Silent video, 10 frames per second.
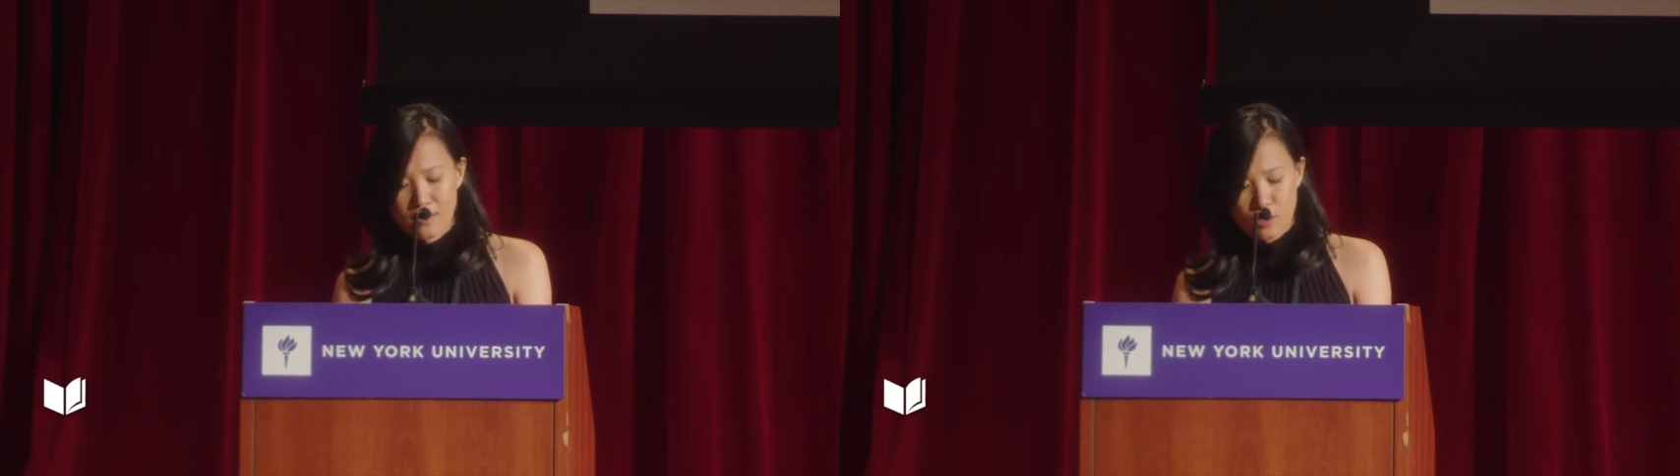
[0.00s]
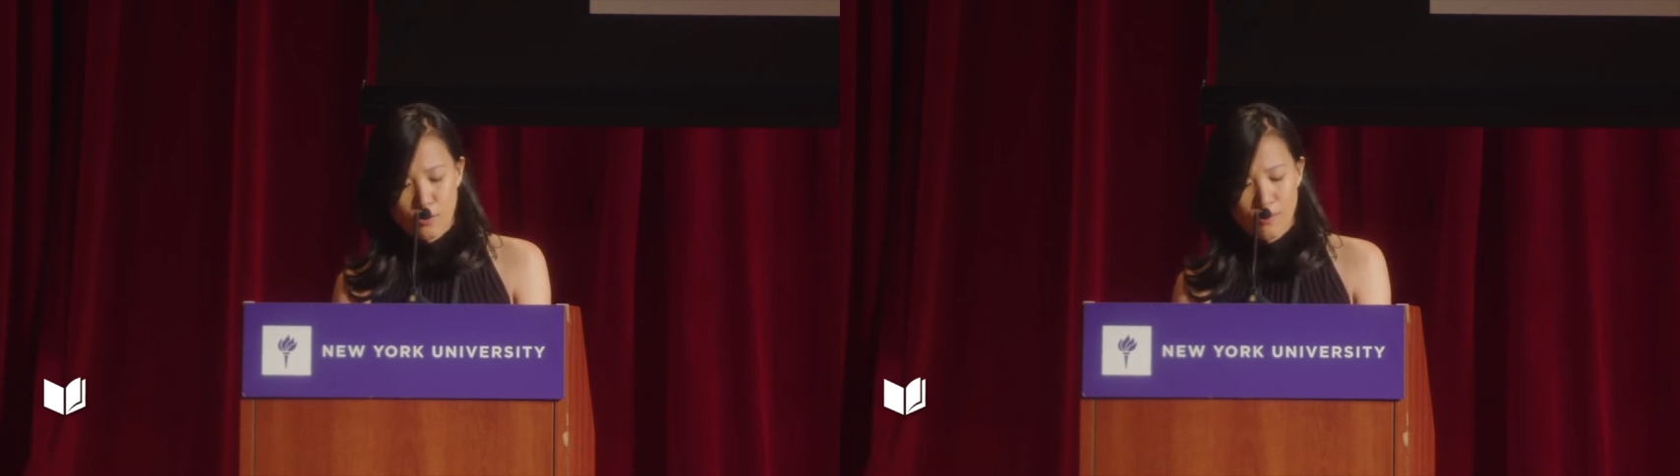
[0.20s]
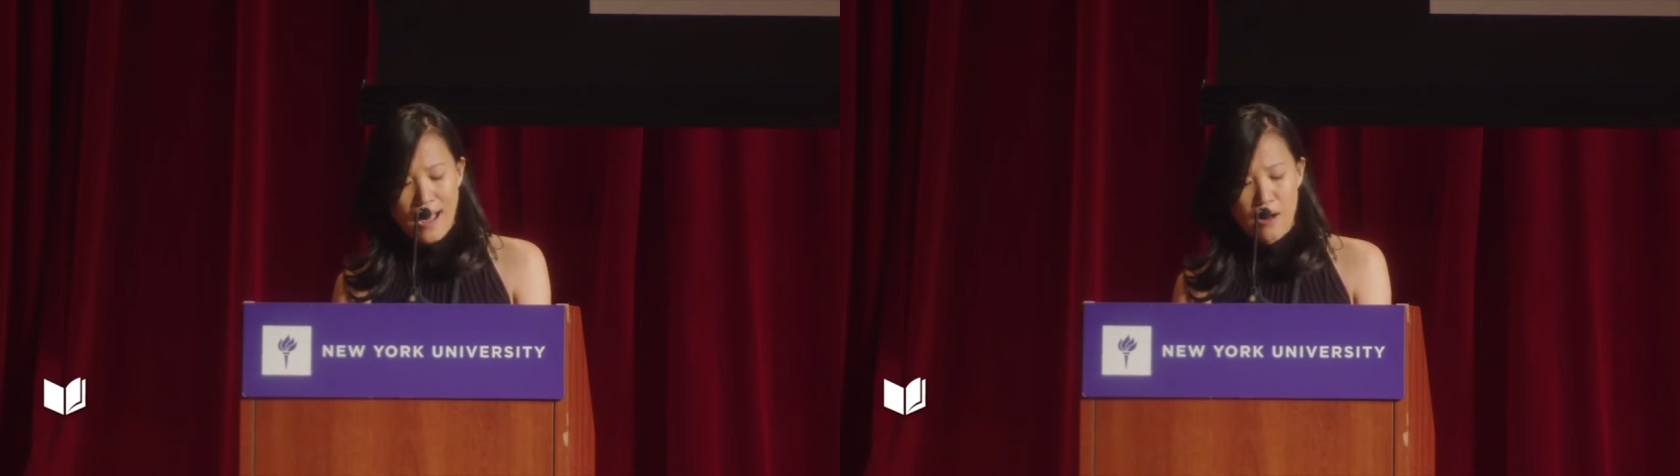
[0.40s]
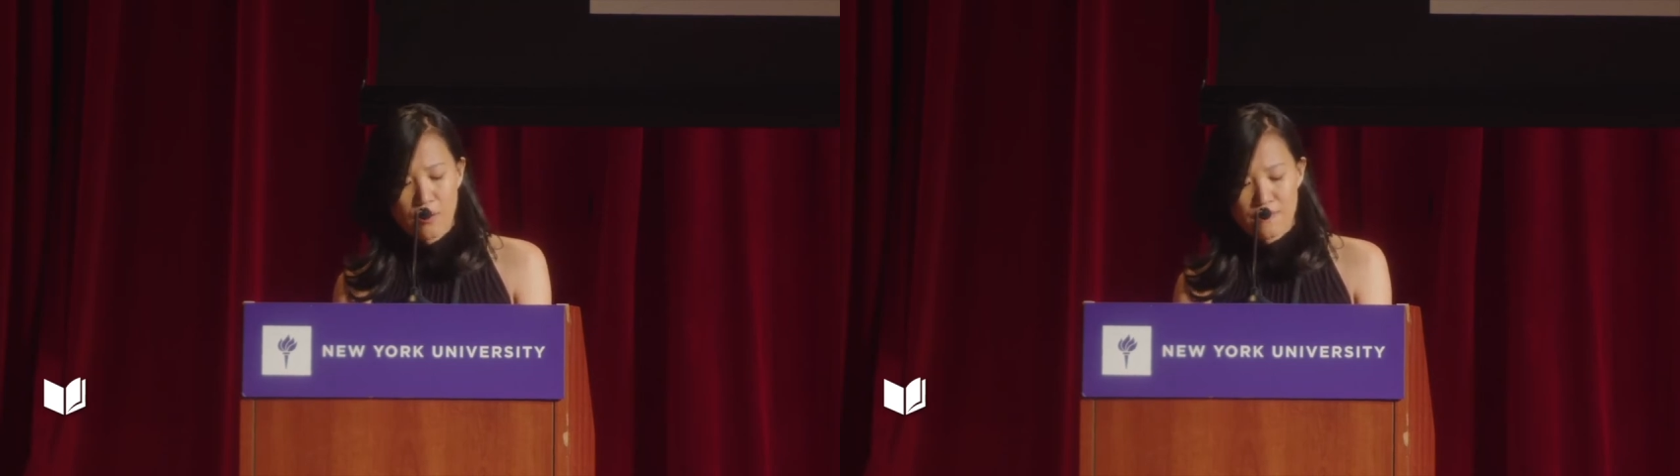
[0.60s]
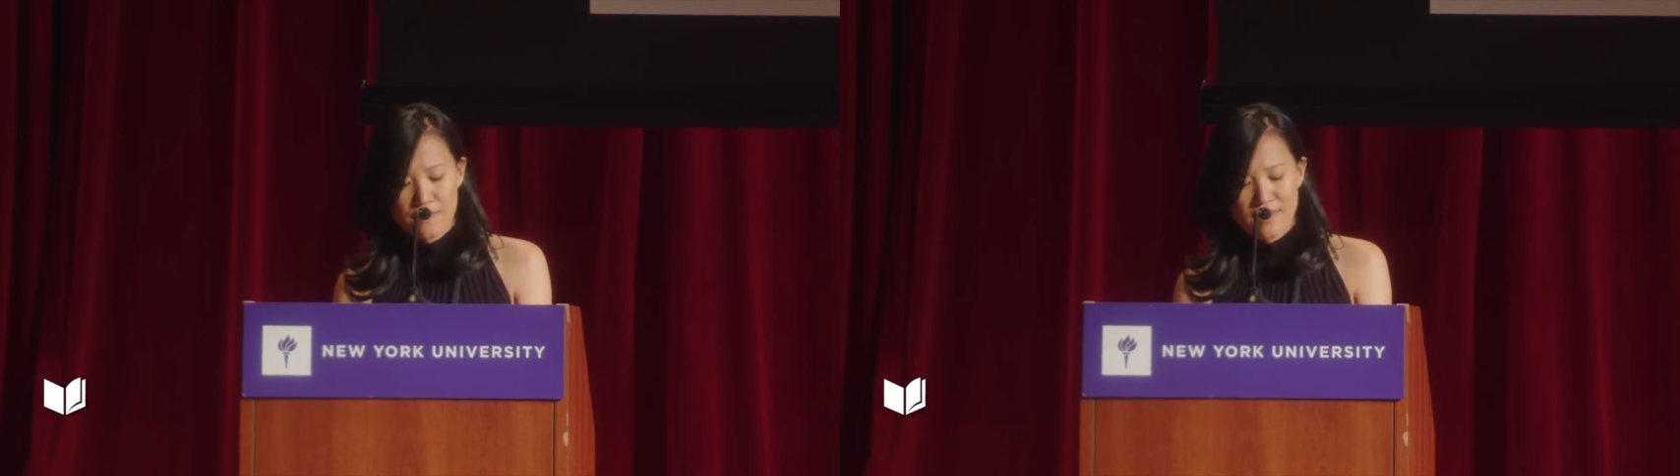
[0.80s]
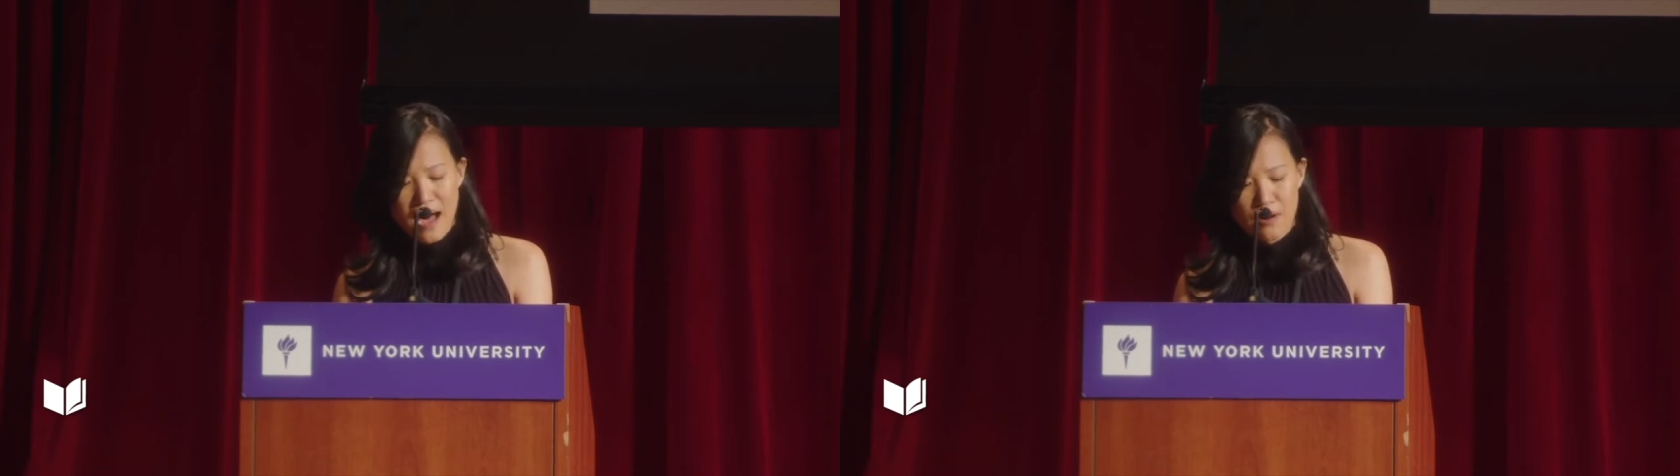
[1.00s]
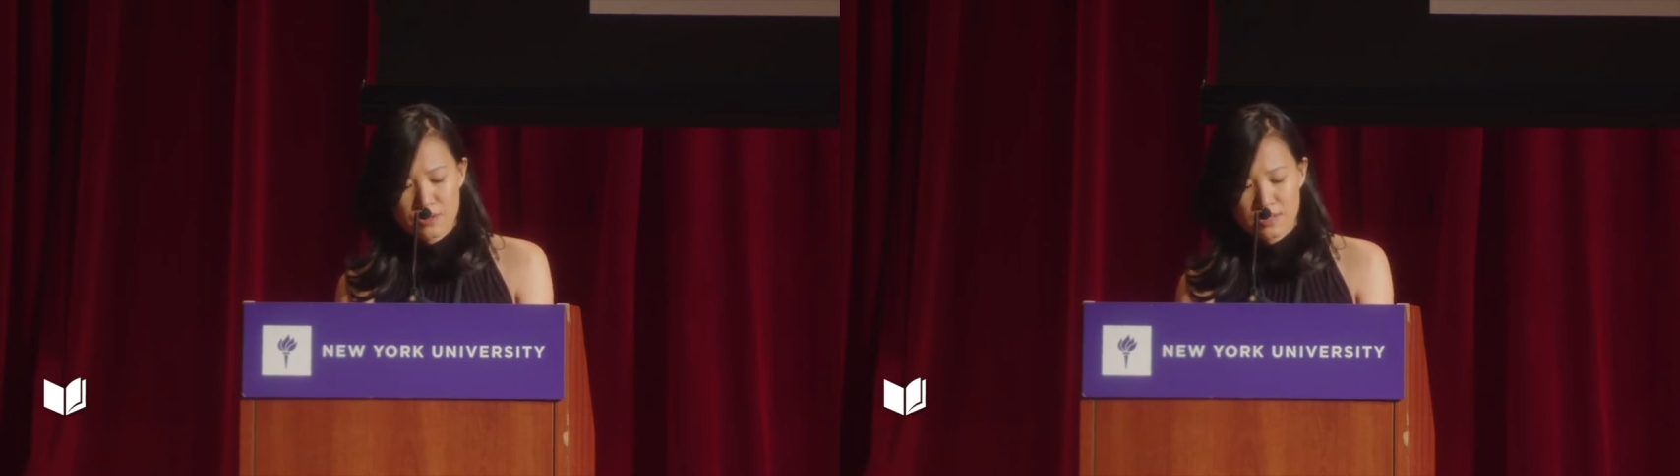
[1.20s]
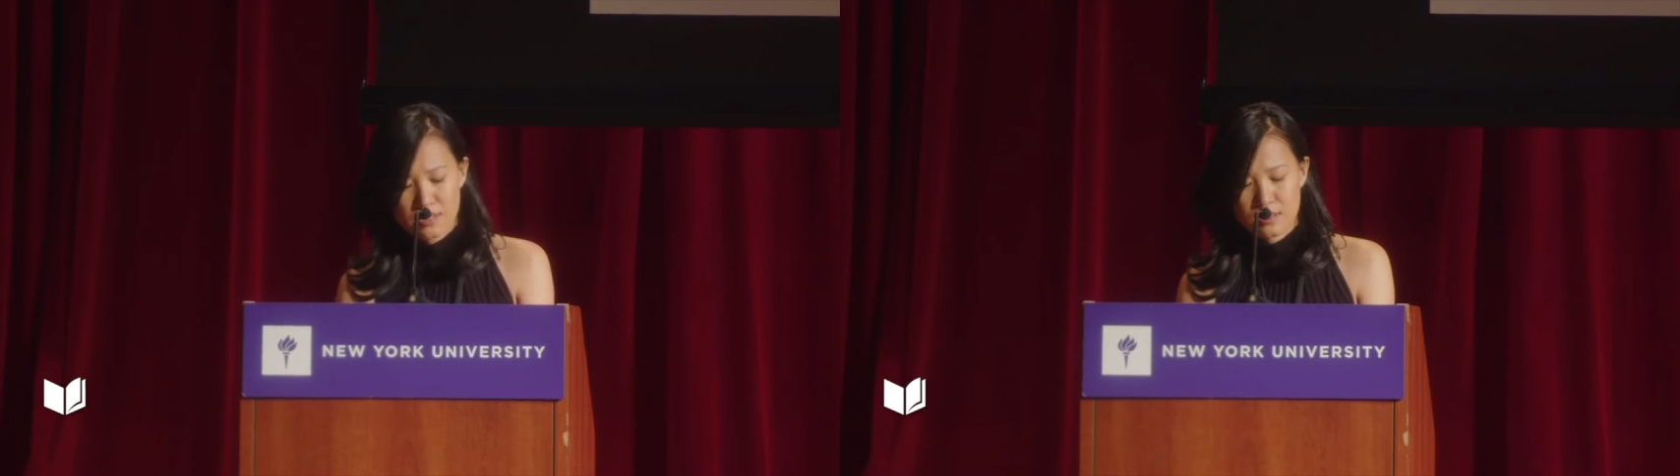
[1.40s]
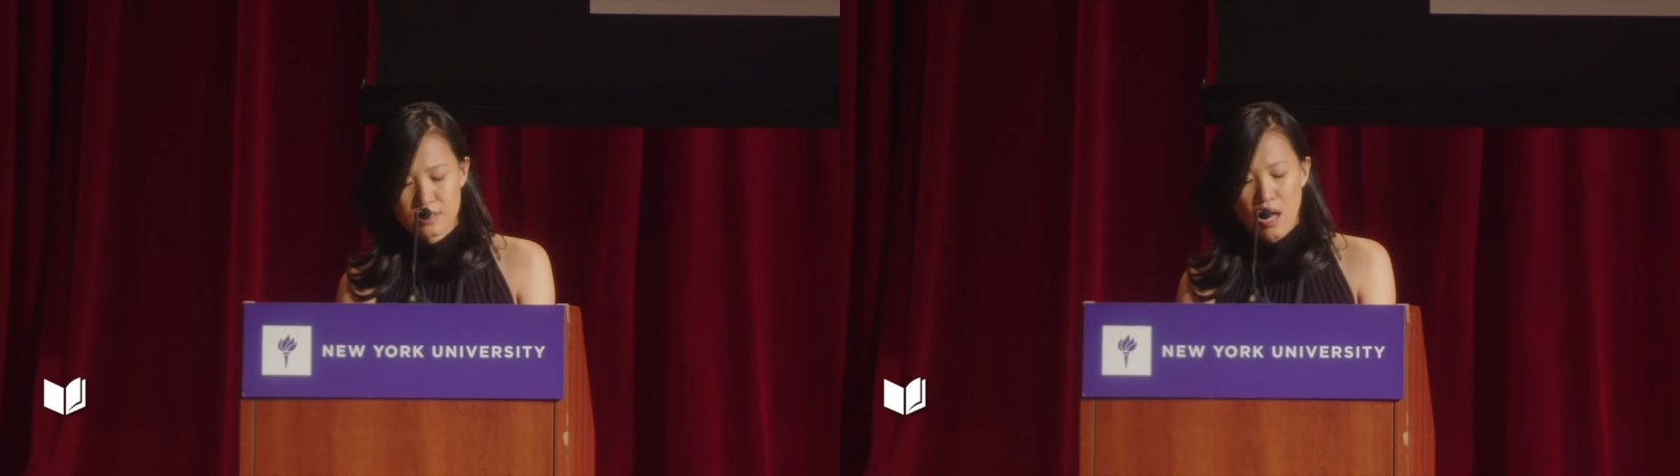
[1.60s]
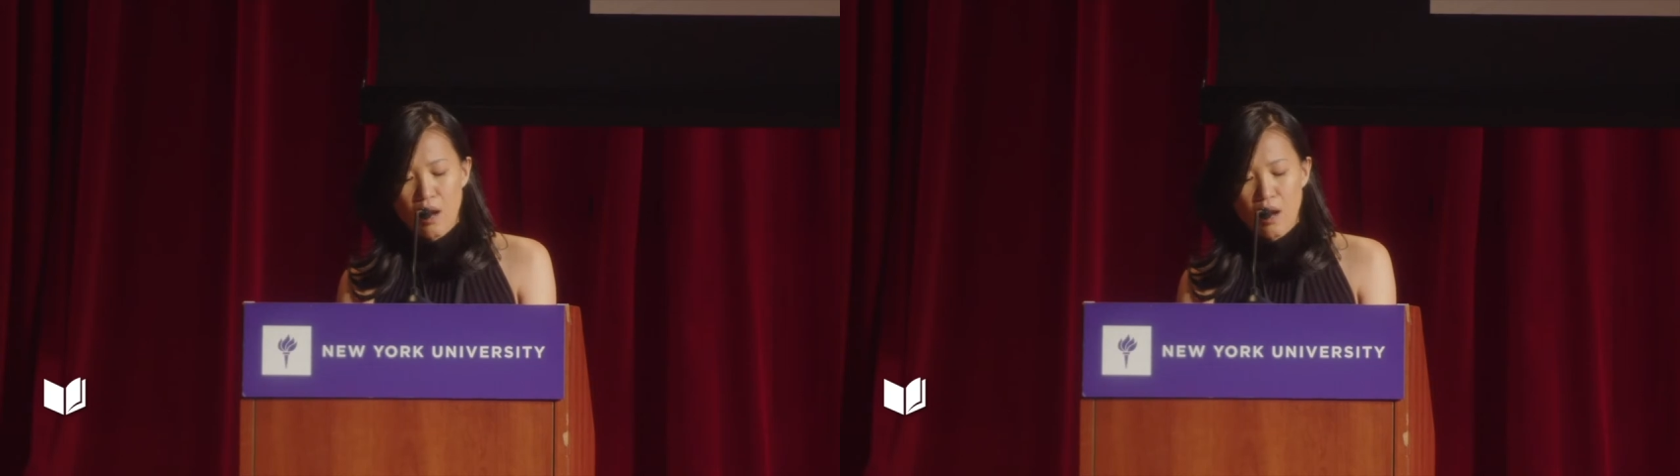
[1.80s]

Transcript: crowd of thousands